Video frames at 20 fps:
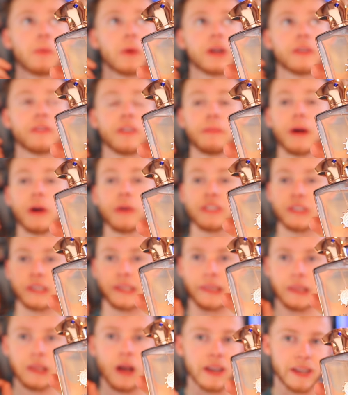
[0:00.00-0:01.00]
one of the most
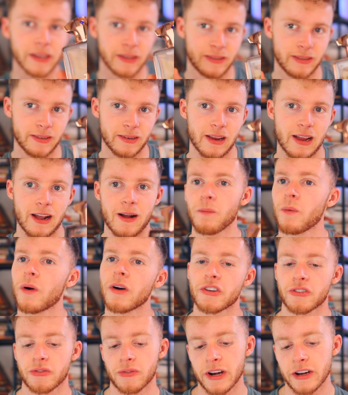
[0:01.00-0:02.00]
light
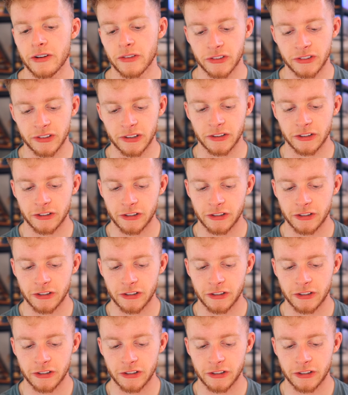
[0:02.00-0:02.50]
Amouage fragrances.